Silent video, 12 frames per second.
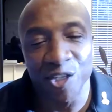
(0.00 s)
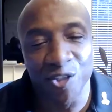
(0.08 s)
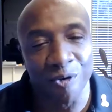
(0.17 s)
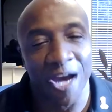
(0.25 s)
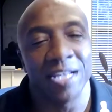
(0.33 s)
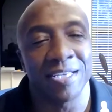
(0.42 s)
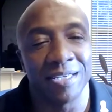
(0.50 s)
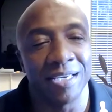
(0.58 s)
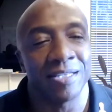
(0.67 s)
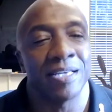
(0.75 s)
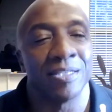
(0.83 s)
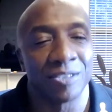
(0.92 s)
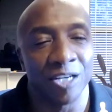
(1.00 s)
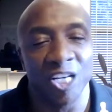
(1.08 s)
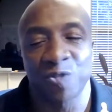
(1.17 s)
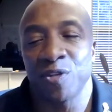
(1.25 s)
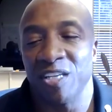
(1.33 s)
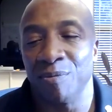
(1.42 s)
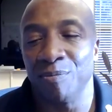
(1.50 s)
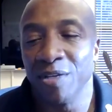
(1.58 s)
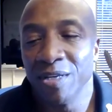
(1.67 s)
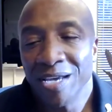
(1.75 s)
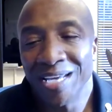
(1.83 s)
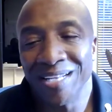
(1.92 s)
try to get in touch with them
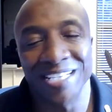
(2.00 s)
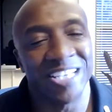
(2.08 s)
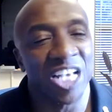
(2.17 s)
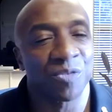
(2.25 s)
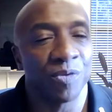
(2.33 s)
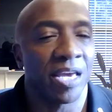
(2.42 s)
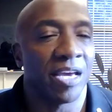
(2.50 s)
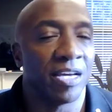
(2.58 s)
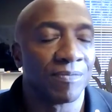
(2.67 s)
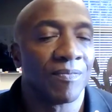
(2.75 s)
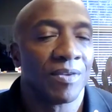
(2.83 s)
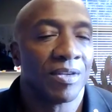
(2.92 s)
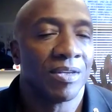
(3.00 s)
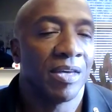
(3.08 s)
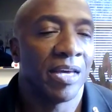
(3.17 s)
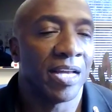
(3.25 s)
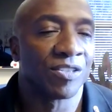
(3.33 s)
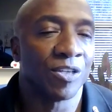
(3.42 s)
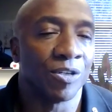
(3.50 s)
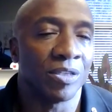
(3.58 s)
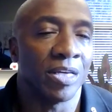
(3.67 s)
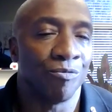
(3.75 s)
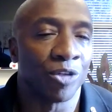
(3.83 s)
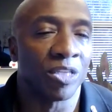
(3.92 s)
any chance we can. And so
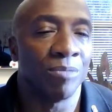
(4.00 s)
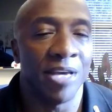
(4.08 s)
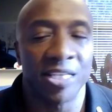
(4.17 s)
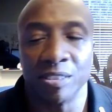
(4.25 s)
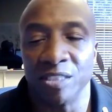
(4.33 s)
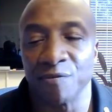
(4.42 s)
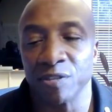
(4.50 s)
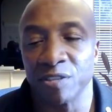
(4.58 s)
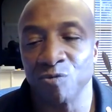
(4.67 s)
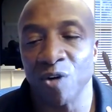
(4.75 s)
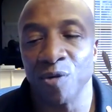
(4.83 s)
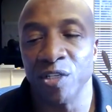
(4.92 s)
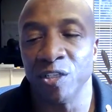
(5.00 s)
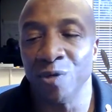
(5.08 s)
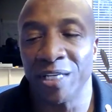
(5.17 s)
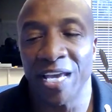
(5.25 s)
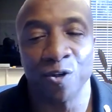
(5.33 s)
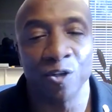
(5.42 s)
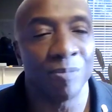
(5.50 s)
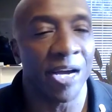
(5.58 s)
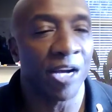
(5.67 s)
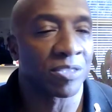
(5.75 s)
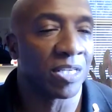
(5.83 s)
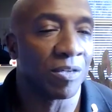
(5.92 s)
it really makes a difference in what we do. We can't do it by
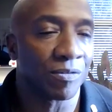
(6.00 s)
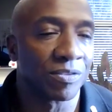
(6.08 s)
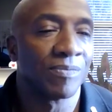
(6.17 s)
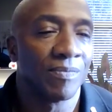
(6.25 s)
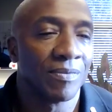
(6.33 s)
ourselves.